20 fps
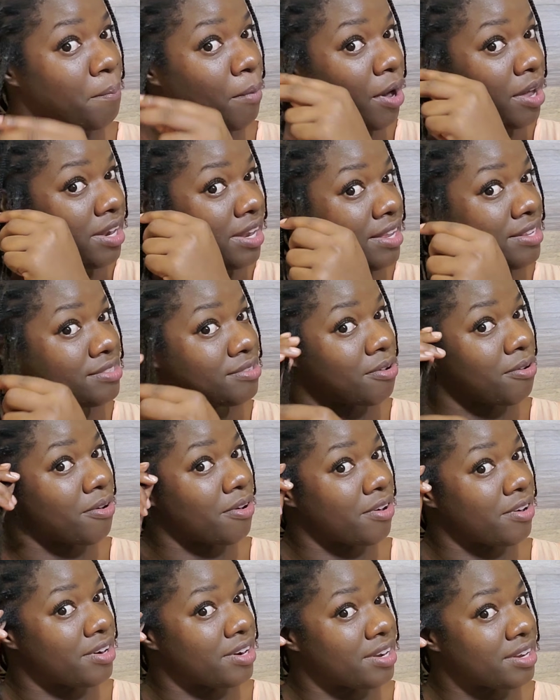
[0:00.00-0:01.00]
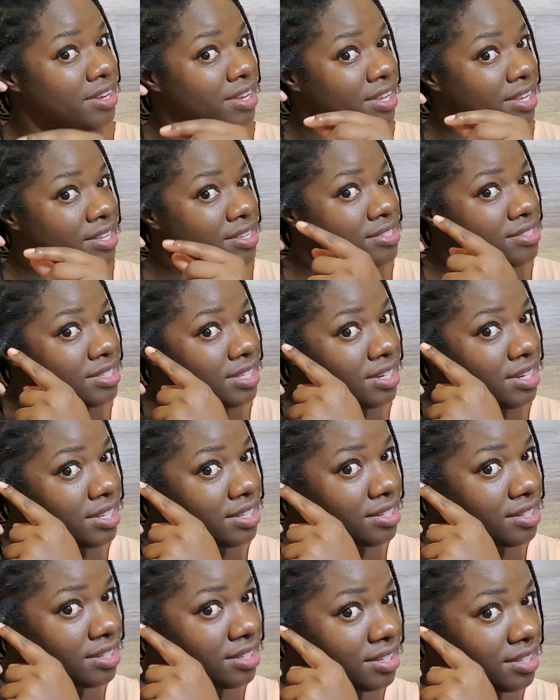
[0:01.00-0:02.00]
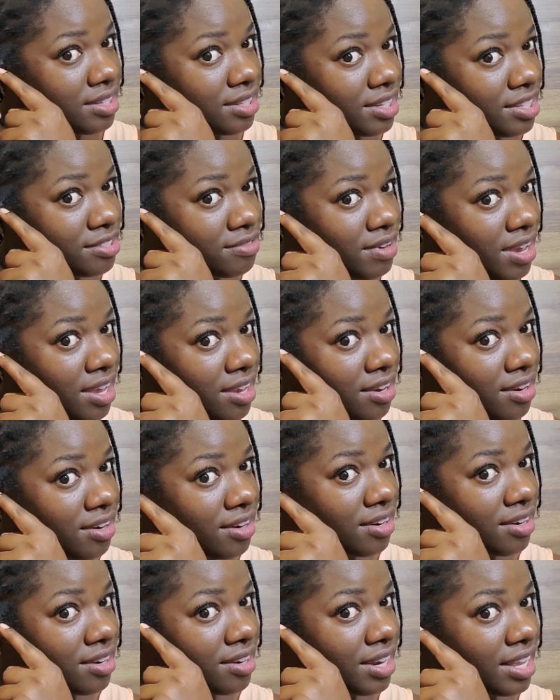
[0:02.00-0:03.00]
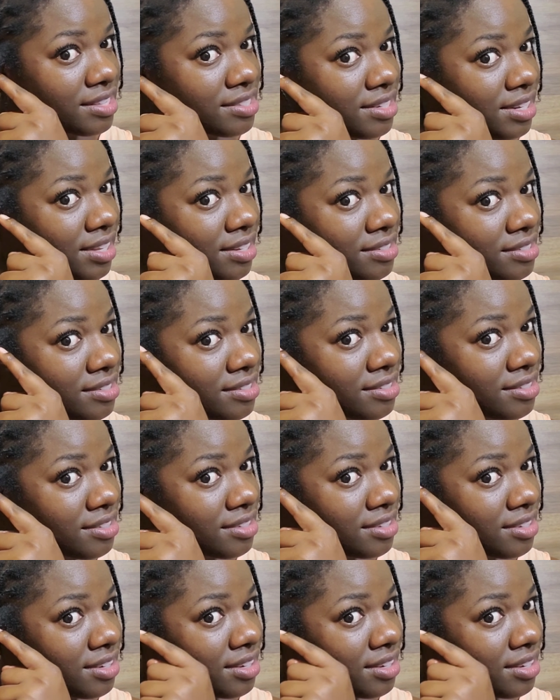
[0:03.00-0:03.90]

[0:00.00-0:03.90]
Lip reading: bonnet. Or see this right here, that's lint.